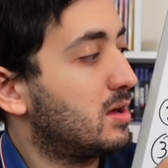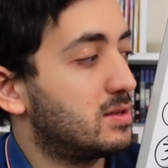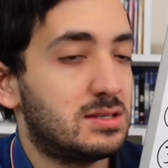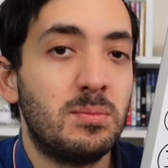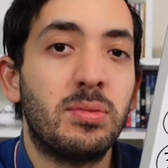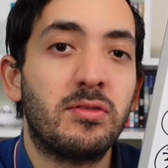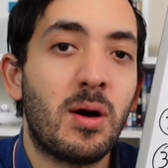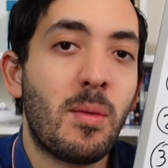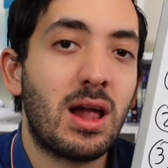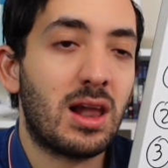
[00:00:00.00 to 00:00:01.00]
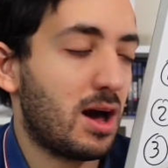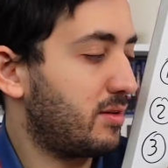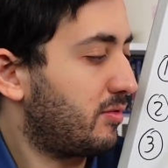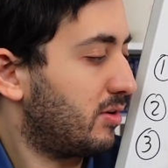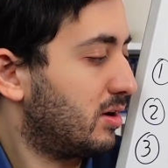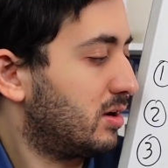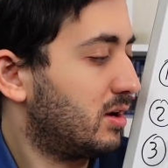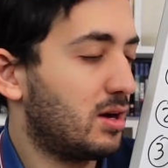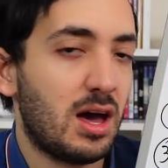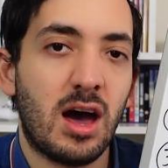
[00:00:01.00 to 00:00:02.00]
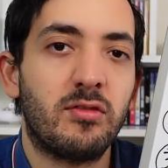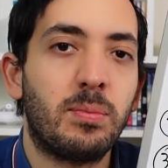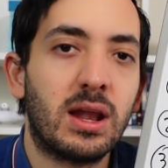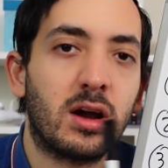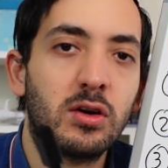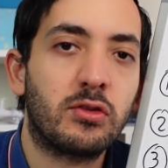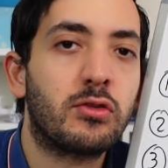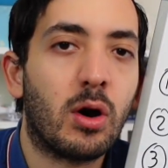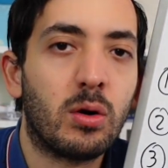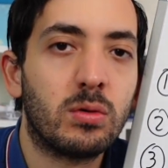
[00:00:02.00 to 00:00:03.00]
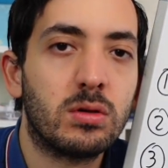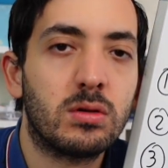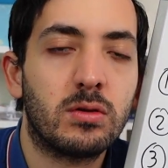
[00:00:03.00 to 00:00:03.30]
Simplify my life, have better control,